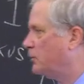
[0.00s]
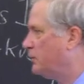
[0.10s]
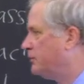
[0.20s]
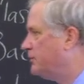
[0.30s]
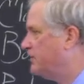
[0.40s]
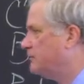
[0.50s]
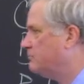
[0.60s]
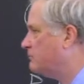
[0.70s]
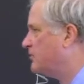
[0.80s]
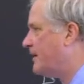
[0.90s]
words,
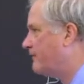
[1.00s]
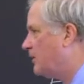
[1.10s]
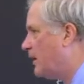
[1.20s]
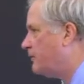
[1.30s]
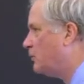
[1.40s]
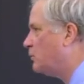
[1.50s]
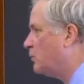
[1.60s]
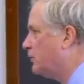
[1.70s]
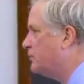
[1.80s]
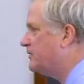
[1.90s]
700
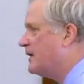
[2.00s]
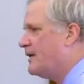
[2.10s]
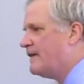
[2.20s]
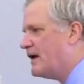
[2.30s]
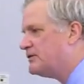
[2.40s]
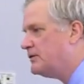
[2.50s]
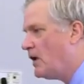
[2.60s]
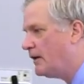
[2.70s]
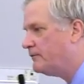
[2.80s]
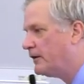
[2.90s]
words. That's
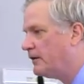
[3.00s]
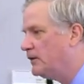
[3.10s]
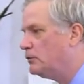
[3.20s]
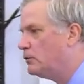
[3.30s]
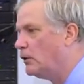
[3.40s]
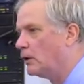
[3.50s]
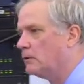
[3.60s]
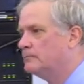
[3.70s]
not very long.